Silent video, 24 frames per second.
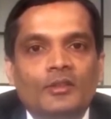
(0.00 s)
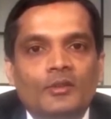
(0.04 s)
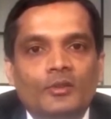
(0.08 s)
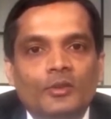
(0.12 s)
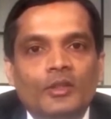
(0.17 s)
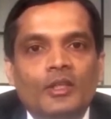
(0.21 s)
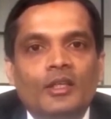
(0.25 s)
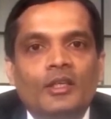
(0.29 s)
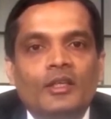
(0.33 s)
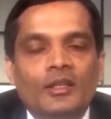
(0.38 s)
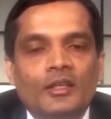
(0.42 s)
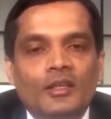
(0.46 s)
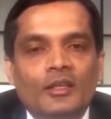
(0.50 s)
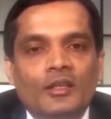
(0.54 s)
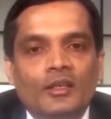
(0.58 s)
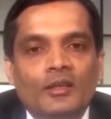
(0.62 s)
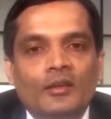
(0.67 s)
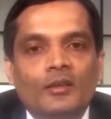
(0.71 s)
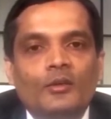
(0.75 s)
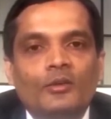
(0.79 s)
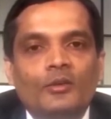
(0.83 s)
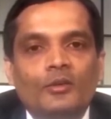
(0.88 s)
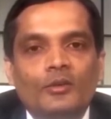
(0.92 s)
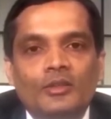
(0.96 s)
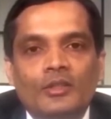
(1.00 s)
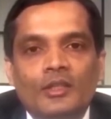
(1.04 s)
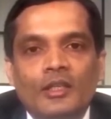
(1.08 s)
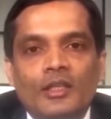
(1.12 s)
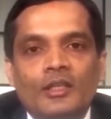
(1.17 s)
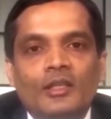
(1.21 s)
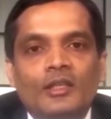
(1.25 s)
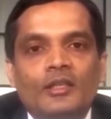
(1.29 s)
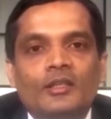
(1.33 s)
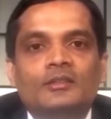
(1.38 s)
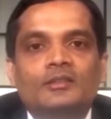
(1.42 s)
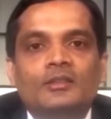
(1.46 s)
it is not
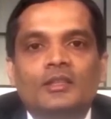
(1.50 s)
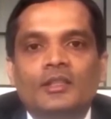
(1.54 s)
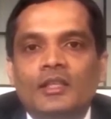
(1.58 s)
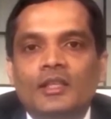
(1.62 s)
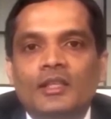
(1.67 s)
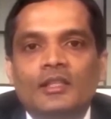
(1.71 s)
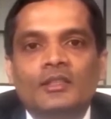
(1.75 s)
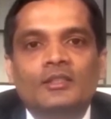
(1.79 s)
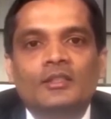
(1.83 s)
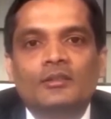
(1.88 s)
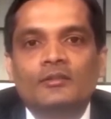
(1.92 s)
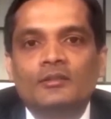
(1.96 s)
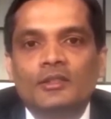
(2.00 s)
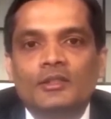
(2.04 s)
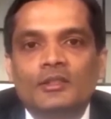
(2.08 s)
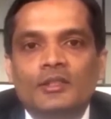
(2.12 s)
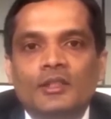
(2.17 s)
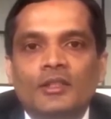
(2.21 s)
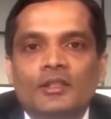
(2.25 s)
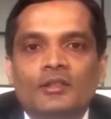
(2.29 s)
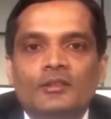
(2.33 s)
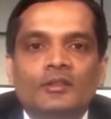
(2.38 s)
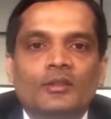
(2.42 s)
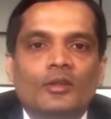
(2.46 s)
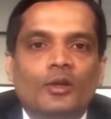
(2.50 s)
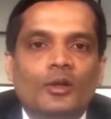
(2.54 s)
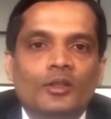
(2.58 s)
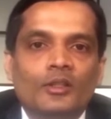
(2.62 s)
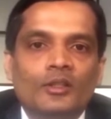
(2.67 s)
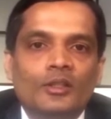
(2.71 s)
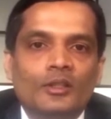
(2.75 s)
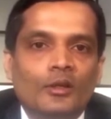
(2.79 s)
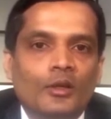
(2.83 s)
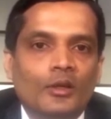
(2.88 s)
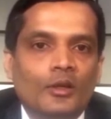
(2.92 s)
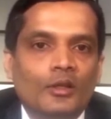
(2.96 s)
normal weight or heavy
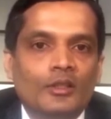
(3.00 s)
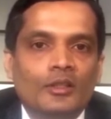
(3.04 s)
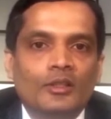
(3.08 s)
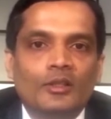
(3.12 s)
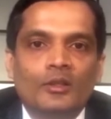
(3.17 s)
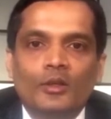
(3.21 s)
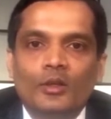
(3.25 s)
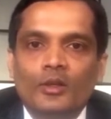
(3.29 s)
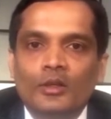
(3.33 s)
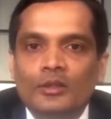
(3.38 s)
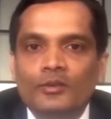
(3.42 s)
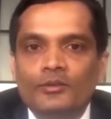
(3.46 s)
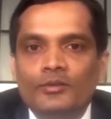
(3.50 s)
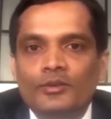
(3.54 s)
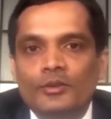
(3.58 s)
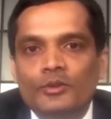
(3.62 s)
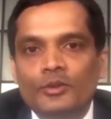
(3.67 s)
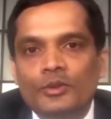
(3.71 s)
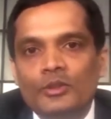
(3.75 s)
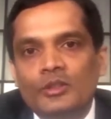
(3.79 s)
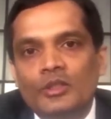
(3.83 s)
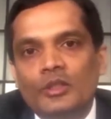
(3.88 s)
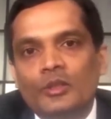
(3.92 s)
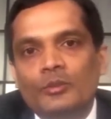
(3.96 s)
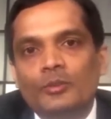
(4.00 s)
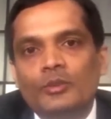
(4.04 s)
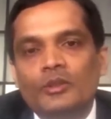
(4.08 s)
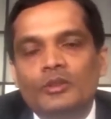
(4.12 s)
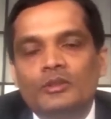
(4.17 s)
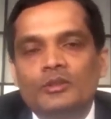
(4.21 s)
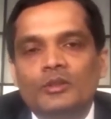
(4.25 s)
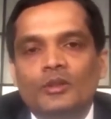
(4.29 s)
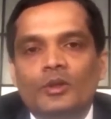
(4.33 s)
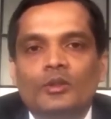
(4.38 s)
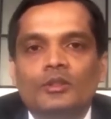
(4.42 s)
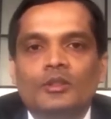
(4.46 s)
weight or light weight
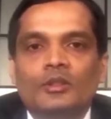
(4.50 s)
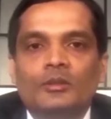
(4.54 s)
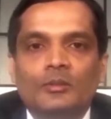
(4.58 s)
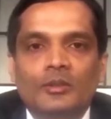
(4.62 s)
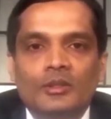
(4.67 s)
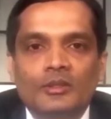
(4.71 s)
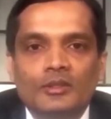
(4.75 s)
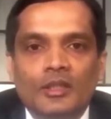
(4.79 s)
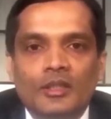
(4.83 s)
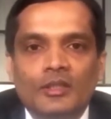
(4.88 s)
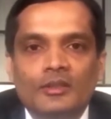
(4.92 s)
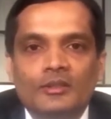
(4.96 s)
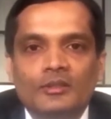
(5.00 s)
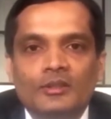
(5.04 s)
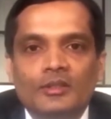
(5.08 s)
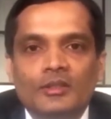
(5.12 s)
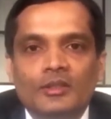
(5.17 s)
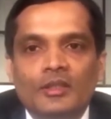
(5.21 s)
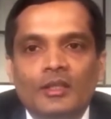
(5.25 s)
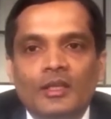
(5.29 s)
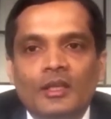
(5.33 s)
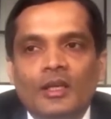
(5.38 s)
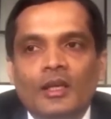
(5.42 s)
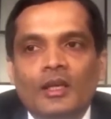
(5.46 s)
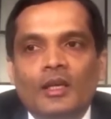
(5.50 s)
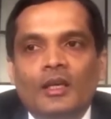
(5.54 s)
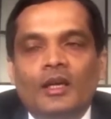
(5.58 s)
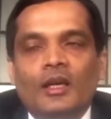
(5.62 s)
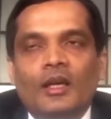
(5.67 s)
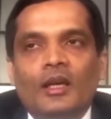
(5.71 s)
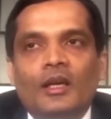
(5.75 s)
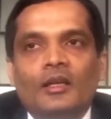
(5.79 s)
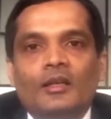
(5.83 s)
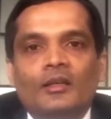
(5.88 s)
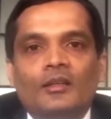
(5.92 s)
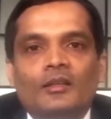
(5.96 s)
it is just that if you are
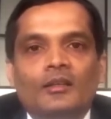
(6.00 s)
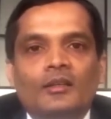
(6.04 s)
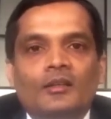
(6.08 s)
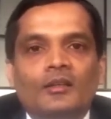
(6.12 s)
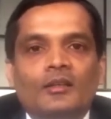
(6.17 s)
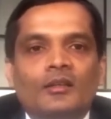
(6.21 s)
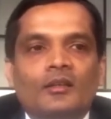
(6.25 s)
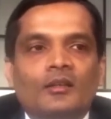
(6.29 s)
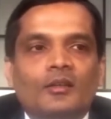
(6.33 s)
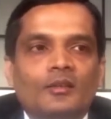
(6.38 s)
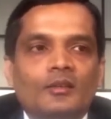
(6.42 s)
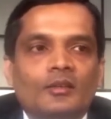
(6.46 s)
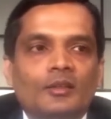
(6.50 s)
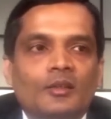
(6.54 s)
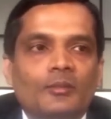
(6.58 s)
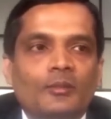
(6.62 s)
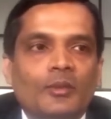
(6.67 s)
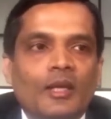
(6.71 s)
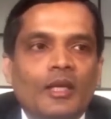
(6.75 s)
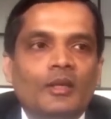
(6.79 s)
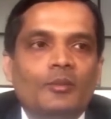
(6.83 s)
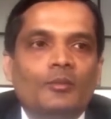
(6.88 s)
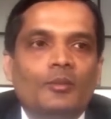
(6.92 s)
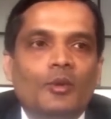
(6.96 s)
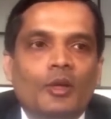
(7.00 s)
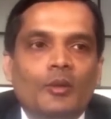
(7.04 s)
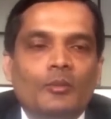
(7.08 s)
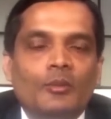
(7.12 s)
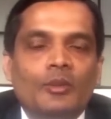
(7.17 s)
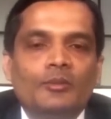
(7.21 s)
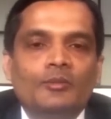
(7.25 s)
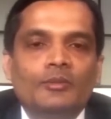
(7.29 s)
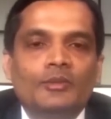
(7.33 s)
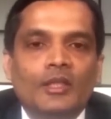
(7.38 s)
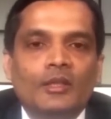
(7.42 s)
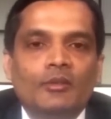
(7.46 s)
stiff you have a
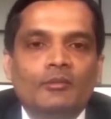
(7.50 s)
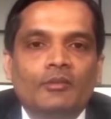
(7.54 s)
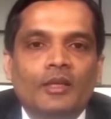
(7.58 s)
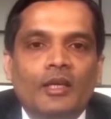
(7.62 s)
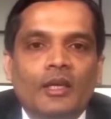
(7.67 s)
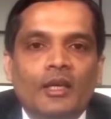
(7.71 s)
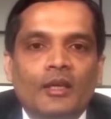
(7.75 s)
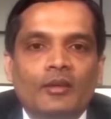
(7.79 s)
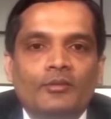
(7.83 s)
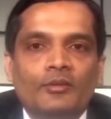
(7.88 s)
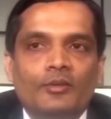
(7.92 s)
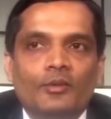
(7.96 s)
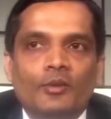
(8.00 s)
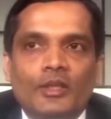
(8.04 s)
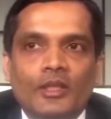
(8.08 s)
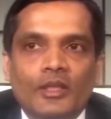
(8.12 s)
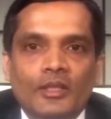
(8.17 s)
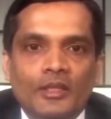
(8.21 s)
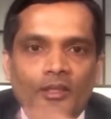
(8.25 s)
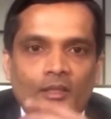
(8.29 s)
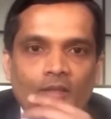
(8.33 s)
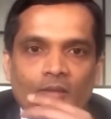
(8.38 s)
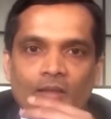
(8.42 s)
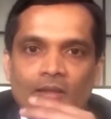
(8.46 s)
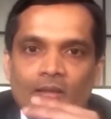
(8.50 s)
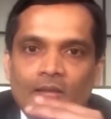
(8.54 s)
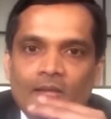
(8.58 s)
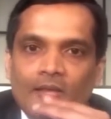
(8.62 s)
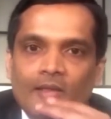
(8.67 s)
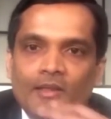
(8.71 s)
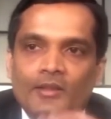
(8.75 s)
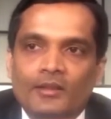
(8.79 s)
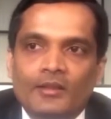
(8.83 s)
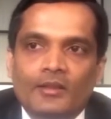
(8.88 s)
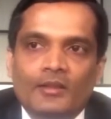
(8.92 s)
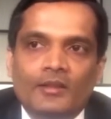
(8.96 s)
propensity to break anything
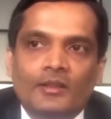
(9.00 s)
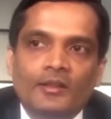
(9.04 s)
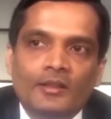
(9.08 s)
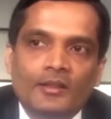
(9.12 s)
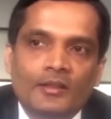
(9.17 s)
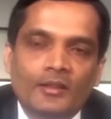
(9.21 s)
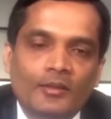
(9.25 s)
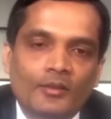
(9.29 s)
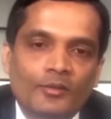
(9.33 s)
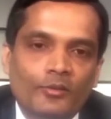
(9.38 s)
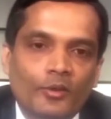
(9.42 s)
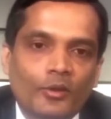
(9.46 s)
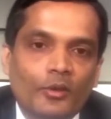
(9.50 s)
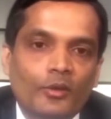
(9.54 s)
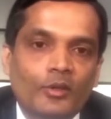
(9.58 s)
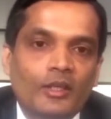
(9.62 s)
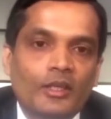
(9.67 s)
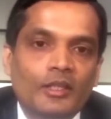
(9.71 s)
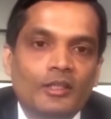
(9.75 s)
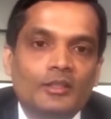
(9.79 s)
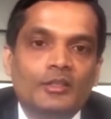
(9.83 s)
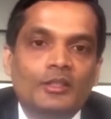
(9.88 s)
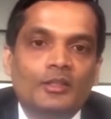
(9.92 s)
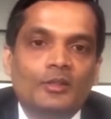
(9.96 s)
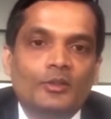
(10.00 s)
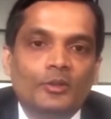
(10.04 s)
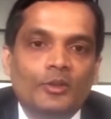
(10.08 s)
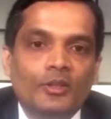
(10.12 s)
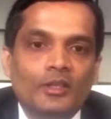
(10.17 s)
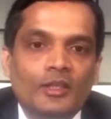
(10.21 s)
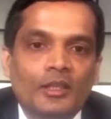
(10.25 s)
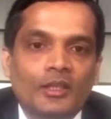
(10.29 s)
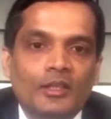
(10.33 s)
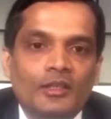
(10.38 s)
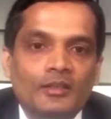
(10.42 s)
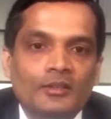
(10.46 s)
can break even i have
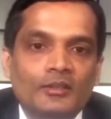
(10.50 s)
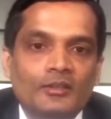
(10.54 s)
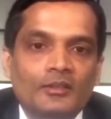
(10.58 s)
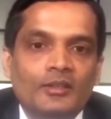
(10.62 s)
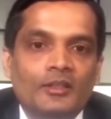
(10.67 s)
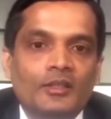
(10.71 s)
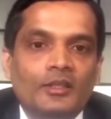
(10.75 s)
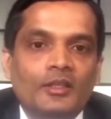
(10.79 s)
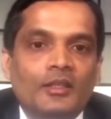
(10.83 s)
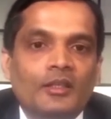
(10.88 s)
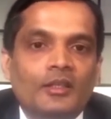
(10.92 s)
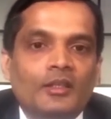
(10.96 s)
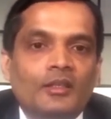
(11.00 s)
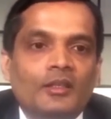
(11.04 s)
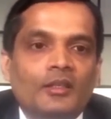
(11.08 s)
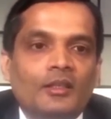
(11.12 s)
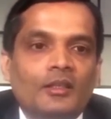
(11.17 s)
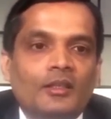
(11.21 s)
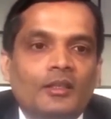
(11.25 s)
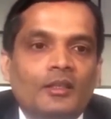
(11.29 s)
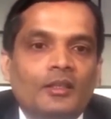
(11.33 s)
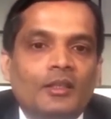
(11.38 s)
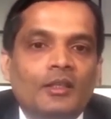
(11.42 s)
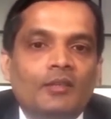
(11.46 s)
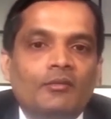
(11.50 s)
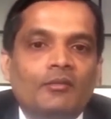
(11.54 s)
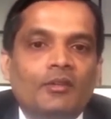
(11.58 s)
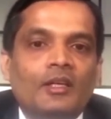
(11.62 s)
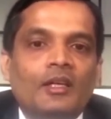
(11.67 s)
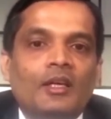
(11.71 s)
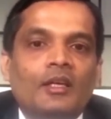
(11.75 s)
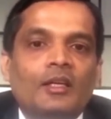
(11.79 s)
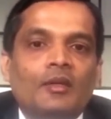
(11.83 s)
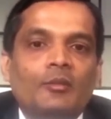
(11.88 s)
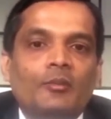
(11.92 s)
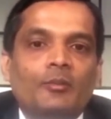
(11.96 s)
patients coming with a small mug
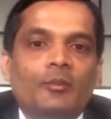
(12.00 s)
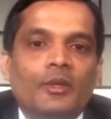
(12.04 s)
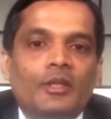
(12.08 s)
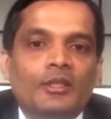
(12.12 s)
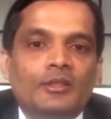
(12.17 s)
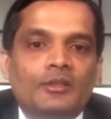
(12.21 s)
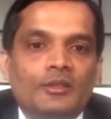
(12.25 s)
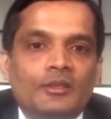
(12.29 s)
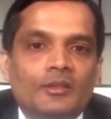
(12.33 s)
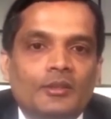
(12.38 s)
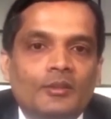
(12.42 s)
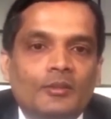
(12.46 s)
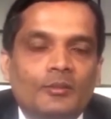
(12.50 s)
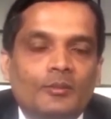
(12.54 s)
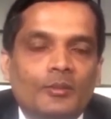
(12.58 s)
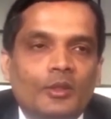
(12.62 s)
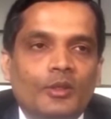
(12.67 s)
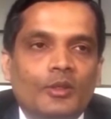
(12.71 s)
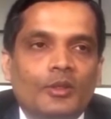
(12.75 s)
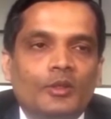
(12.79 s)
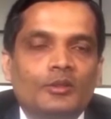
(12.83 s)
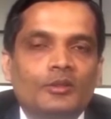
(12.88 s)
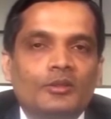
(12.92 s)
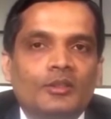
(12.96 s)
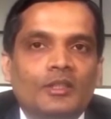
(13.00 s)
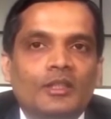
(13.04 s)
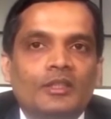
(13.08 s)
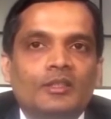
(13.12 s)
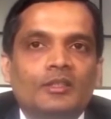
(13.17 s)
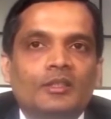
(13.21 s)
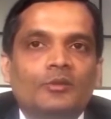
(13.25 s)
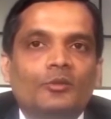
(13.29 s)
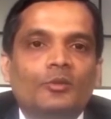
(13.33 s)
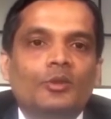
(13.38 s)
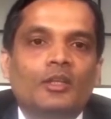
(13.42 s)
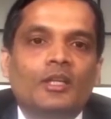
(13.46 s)
of water they lift and they
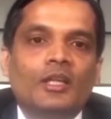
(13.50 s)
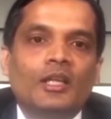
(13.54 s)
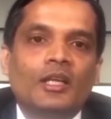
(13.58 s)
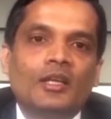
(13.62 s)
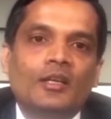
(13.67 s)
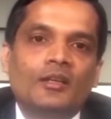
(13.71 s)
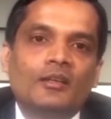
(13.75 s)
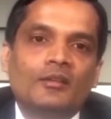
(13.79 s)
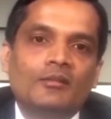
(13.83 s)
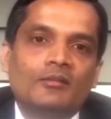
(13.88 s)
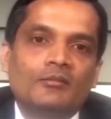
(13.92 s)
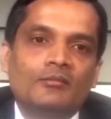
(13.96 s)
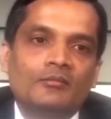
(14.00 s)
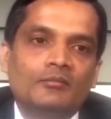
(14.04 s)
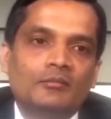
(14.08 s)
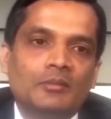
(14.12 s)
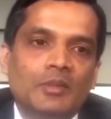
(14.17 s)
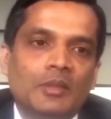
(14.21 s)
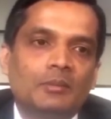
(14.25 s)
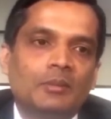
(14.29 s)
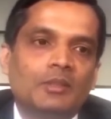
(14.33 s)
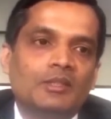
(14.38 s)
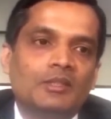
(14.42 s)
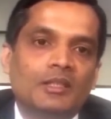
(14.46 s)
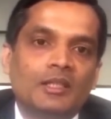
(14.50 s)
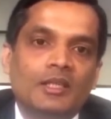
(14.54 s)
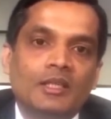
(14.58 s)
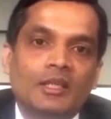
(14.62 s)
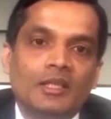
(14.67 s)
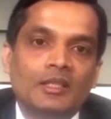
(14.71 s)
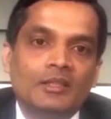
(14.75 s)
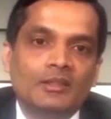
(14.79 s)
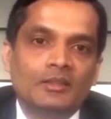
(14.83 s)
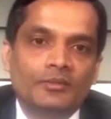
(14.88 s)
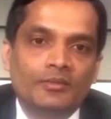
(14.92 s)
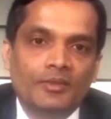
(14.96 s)
get a catch in their back so
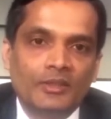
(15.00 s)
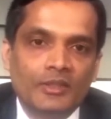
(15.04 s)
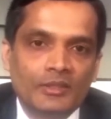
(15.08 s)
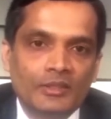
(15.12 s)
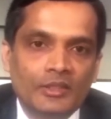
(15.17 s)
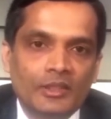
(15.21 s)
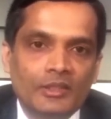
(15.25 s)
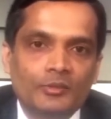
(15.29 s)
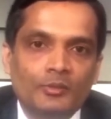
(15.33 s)
it is